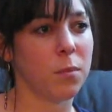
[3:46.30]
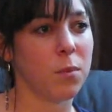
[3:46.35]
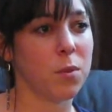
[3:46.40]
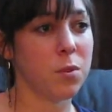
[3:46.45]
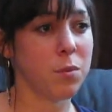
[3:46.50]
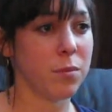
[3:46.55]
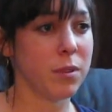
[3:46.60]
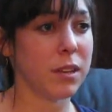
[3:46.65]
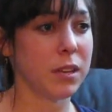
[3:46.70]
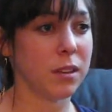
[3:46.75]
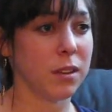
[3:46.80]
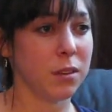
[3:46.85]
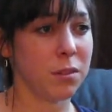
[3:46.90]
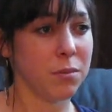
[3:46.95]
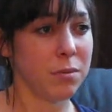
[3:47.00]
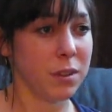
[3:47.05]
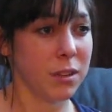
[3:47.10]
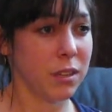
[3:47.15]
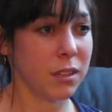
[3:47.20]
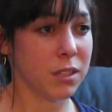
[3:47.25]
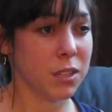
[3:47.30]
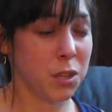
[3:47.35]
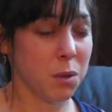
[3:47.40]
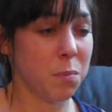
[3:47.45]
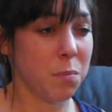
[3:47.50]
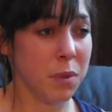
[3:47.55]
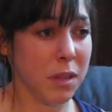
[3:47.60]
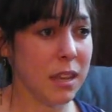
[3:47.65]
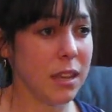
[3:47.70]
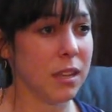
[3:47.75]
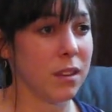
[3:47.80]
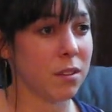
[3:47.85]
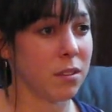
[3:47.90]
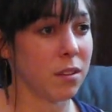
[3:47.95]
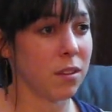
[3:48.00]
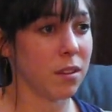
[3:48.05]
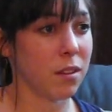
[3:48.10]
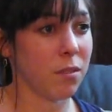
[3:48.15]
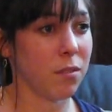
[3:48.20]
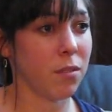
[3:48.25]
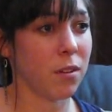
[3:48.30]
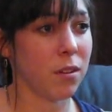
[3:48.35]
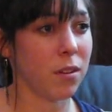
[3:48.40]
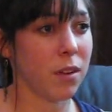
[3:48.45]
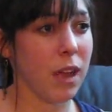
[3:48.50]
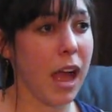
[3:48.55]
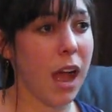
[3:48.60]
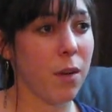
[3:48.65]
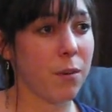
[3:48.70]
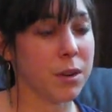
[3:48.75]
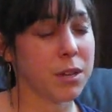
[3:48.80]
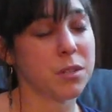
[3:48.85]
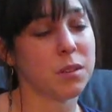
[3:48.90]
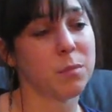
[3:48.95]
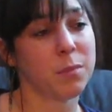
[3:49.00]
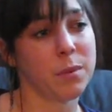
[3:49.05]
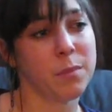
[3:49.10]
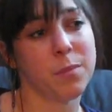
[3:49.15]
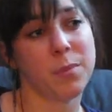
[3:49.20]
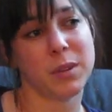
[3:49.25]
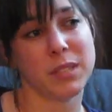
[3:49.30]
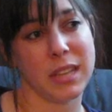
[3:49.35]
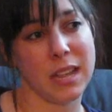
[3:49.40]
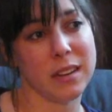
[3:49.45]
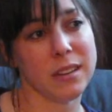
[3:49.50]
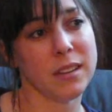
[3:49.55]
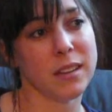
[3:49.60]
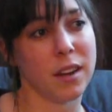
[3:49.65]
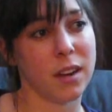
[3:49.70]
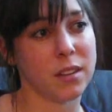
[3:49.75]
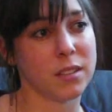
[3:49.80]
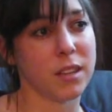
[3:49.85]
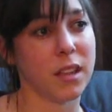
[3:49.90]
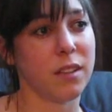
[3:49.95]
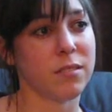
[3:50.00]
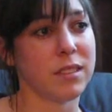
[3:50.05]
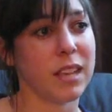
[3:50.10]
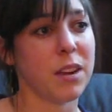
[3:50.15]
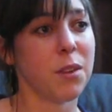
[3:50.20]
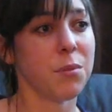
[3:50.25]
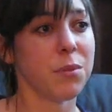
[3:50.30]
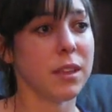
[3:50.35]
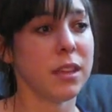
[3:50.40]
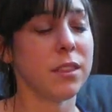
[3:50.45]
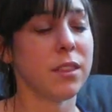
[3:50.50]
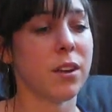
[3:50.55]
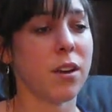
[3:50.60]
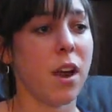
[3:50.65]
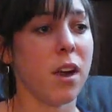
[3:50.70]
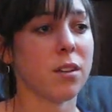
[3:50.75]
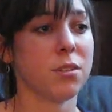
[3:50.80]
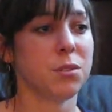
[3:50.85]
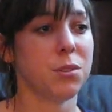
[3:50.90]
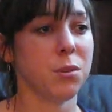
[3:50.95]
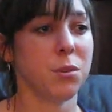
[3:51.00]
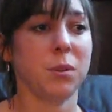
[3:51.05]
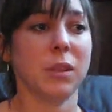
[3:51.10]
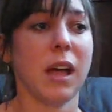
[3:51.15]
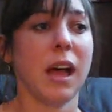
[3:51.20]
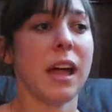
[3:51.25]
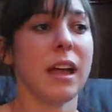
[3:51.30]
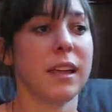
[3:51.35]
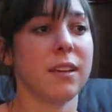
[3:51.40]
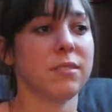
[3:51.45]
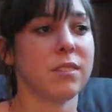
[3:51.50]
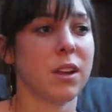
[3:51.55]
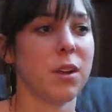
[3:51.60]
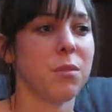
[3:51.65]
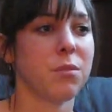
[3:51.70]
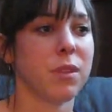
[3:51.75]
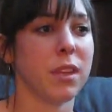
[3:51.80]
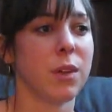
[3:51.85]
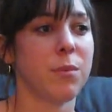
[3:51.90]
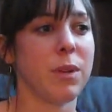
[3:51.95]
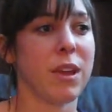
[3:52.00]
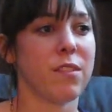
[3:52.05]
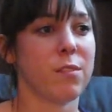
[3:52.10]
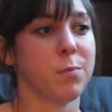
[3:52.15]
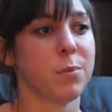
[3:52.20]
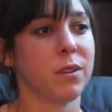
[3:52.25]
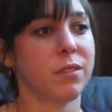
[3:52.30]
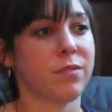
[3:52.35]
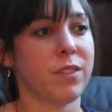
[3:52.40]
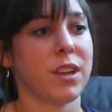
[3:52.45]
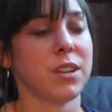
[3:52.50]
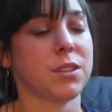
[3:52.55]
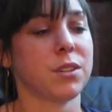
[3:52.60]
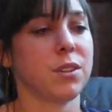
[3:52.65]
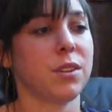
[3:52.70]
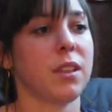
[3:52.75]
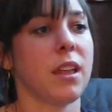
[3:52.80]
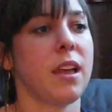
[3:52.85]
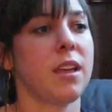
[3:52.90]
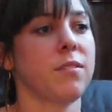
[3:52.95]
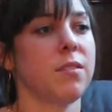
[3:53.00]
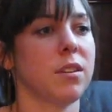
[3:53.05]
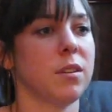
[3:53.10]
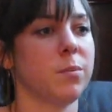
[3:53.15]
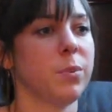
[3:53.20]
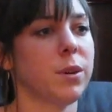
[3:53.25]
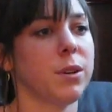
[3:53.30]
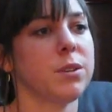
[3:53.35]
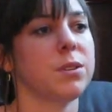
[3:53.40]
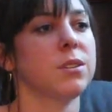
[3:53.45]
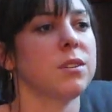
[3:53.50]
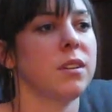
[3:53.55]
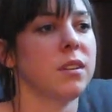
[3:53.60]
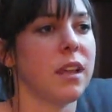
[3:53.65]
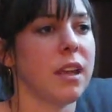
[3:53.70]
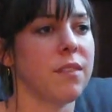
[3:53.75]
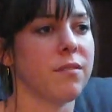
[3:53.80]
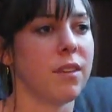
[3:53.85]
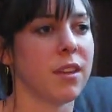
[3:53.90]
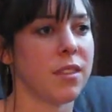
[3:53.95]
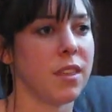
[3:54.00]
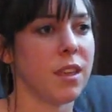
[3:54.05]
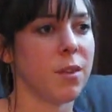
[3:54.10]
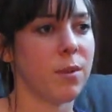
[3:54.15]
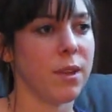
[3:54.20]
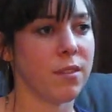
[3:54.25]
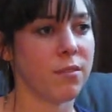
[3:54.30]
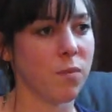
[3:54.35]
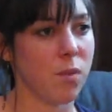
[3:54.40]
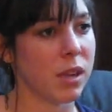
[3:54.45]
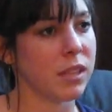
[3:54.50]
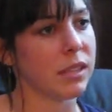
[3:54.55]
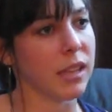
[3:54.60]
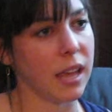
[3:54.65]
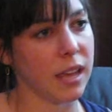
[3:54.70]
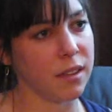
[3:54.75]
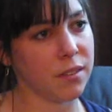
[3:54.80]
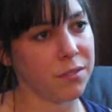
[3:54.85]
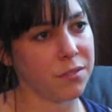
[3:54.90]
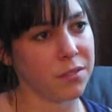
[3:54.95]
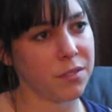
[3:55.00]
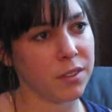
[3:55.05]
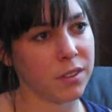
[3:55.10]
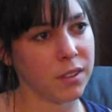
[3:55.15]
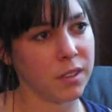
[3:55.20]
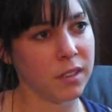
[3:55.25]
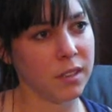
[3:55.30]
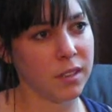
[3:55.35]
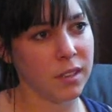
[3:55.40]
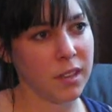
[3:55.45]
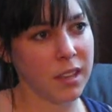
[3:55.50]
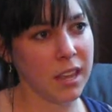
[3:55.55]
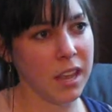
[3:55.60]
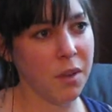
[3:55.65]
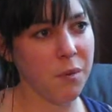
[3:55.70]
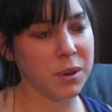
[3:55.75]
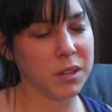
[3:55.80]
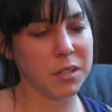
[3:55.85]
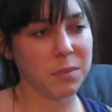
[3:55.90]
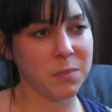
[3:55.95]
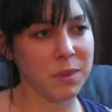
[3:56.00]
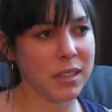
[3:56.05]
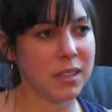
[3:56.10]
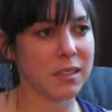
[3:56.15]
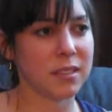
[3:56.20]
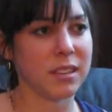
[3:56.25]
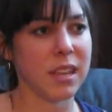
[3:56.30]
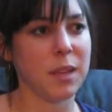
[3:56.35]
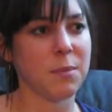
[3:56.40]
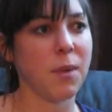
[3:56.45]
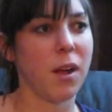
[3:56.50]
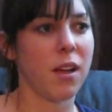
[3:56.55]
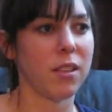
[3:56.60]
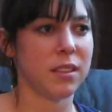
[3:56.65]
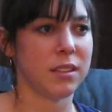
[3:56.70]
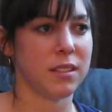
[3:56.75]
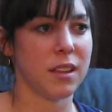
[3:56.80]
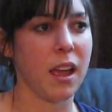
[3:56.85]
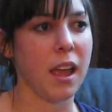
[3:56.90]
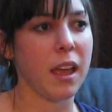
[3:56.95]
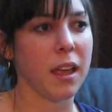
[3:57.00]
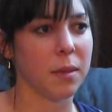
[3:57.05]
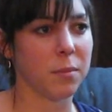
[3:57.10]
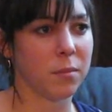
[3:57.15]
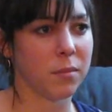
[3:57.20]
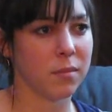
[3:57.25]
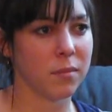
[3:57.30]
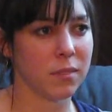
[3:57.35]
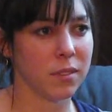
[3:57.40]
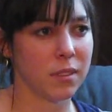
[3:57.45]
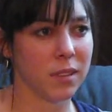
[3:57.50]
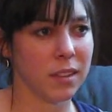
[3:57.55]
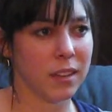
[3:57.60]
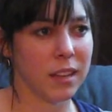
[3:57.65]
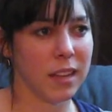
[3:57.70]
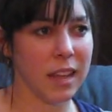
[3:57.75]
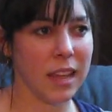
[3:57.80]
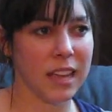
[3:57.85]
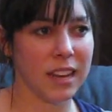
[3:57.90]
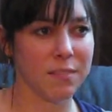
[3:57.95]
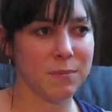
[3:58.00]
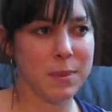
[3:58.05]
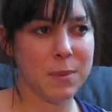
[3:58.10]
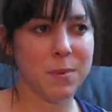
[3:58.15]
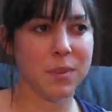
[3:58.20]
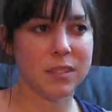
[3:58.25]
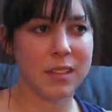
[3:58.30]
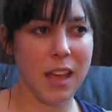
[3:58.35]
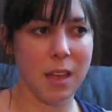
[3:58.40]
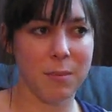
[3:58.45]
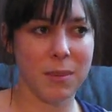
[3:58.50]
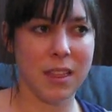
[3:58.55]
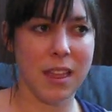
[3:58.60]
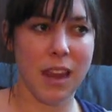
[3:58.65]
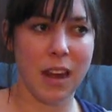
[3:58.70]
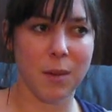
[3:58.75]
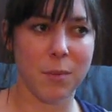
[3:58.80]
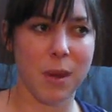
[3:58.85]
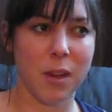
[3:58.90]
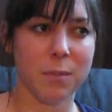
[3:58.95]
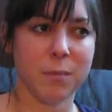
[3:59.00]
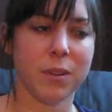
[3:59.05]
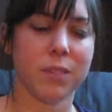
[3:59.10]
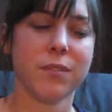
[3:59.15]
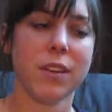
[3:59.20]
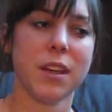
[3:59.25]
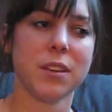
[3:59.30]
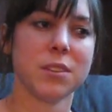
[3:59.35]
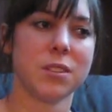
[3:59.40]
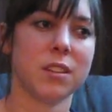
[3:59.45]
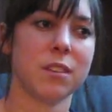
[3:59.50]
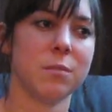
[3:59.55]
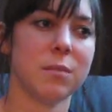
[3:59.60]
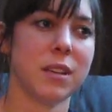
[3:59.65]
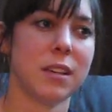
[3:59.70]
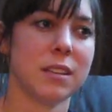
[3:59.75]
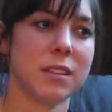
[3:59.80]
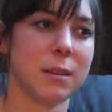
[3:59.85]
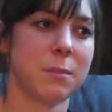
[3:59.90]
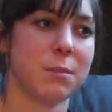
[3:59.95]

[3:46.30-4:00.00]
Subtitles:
who we should be and how we should be presenting ourselves. I don't think there are two lives. I don't think we have a professional life and a personal life. I think we have one life. And we should be the same all the time. And if people tell me that I'm unprofessional because